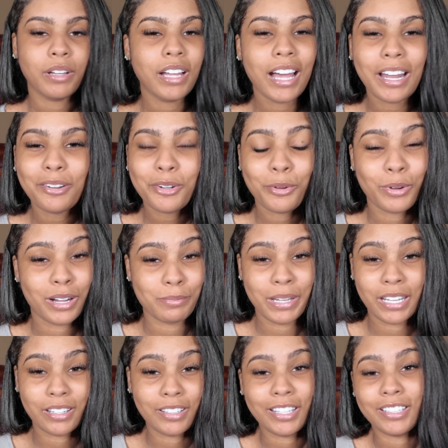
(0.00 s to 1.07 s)
I don't know why I'm
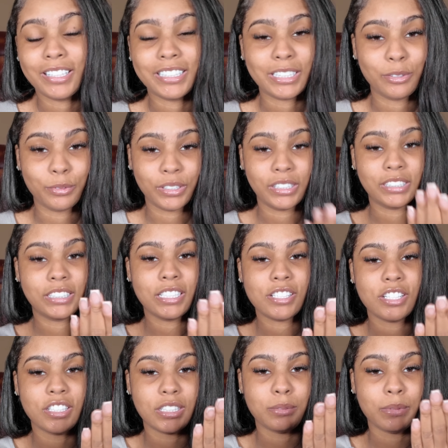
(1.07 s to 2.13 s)
acting like this can really
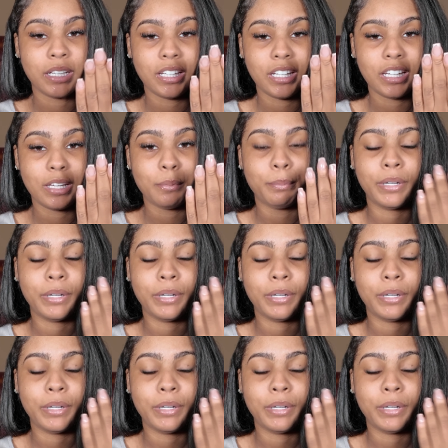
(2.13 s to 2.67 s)
suction to my hand,